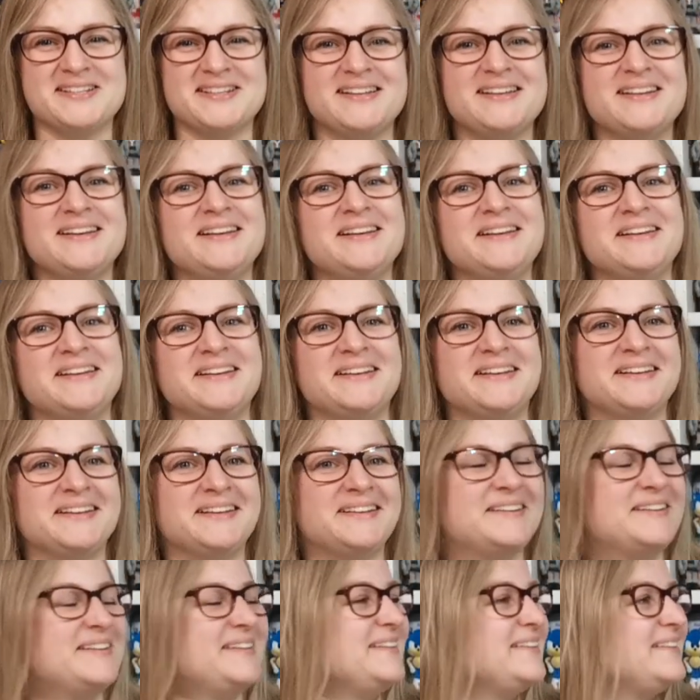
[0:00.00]

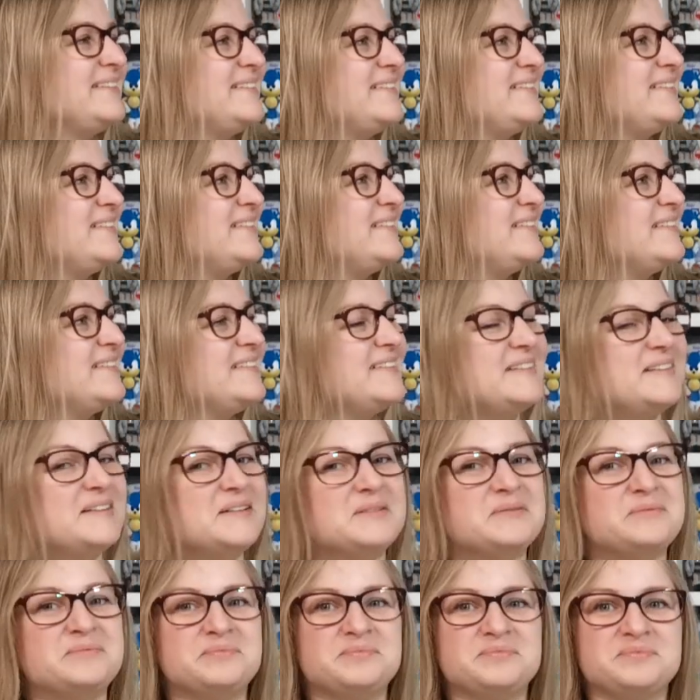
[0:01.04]

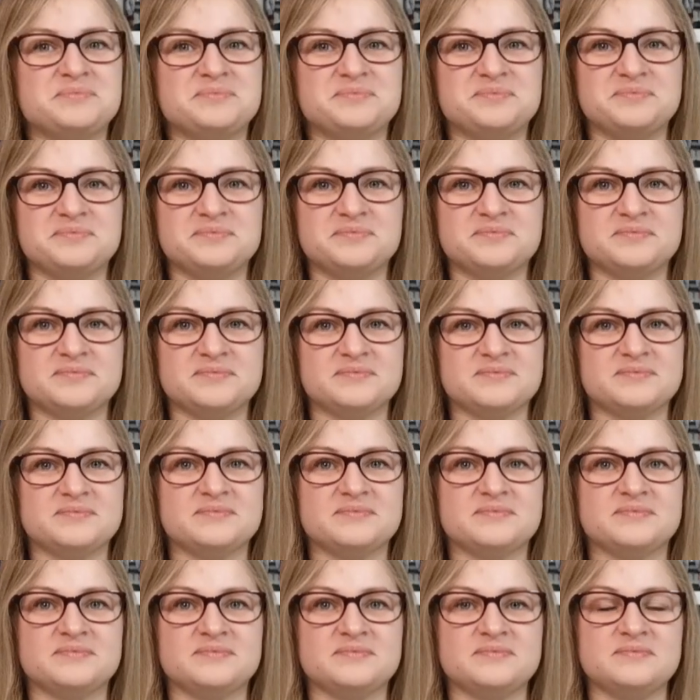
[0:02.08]

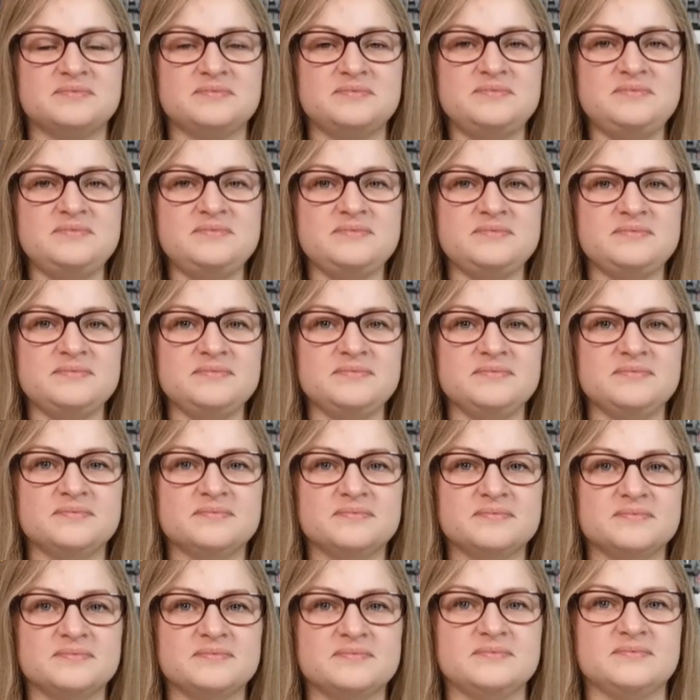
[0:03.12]

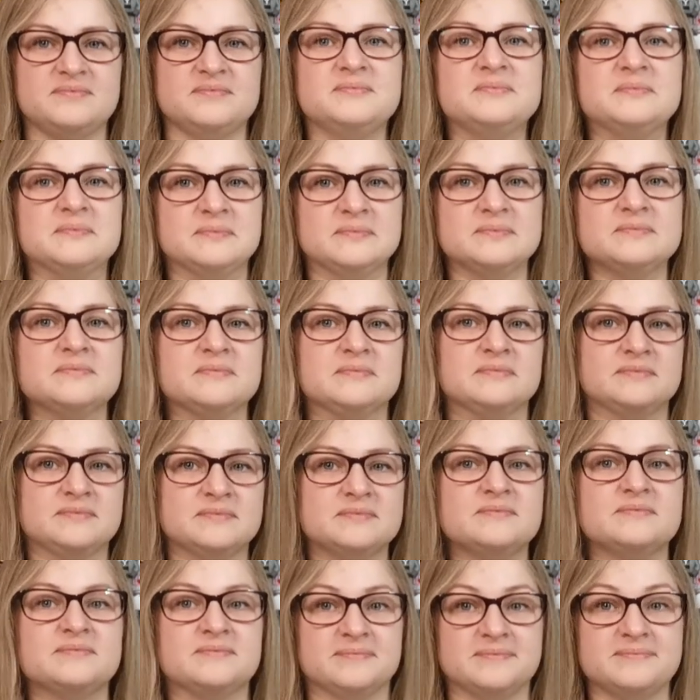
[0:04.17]

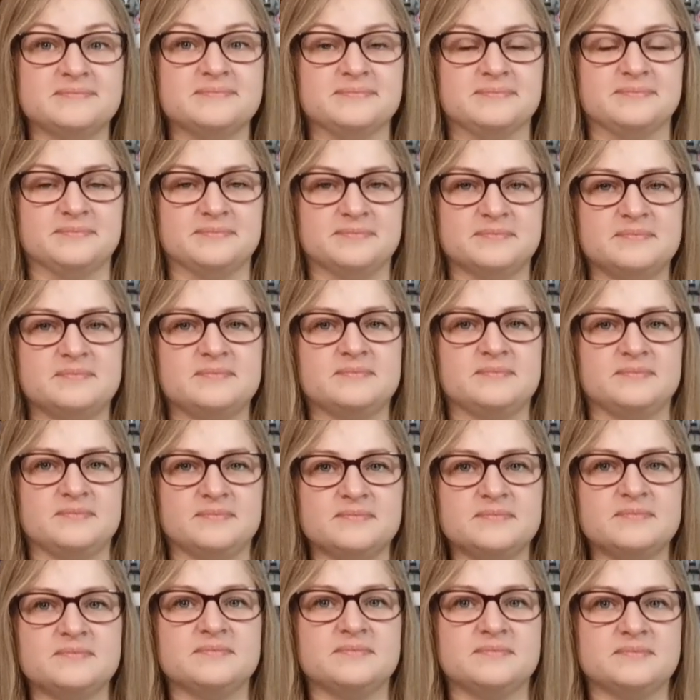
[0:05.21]

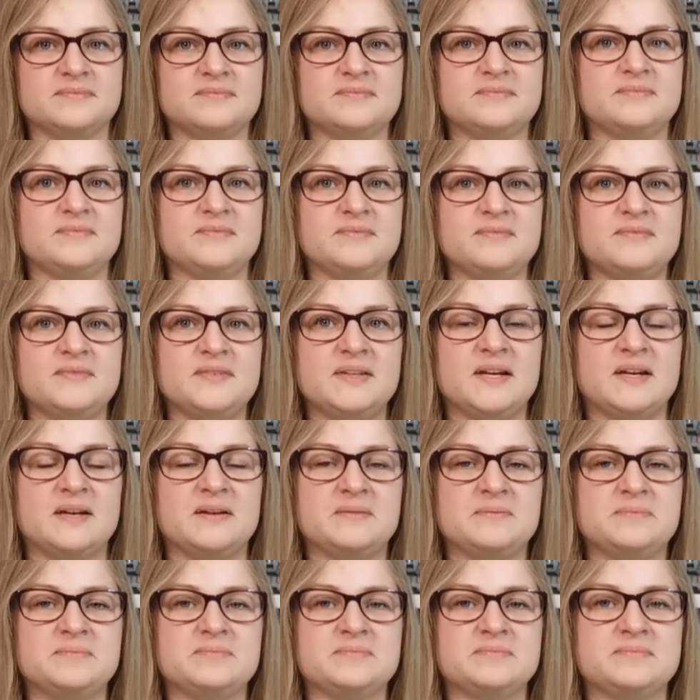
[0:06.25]

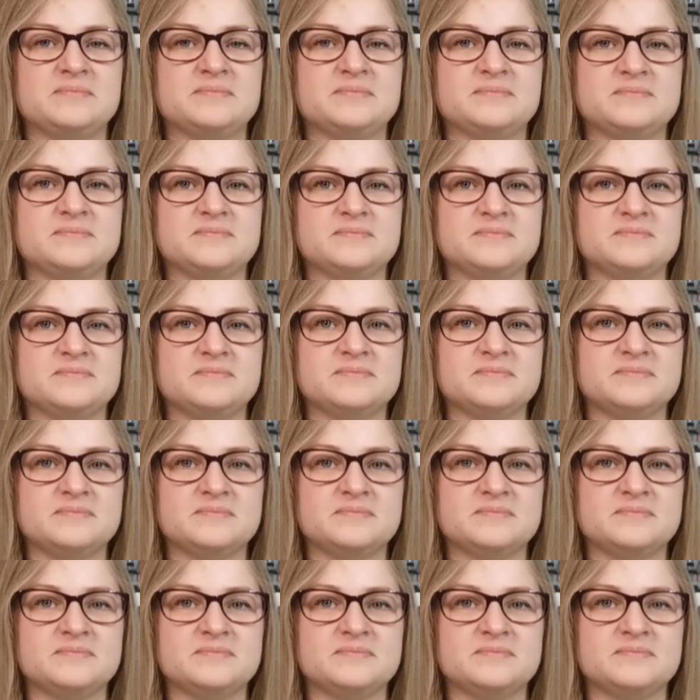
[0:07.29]
(silent)